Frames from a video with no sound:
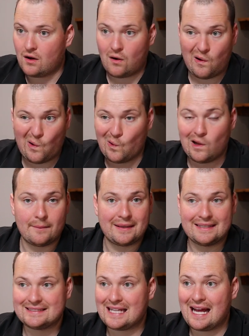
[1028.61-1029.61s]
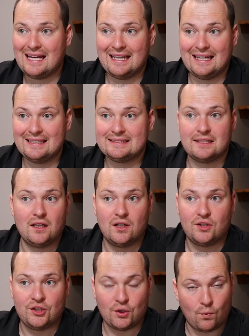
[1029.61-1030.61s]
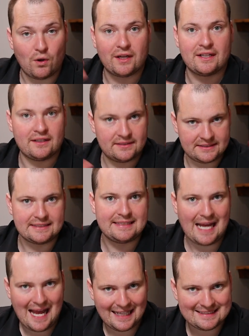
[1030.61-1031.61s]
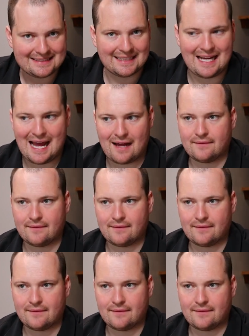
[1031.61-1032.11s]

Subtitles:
All I'm gonna say is you're wanting to test it out.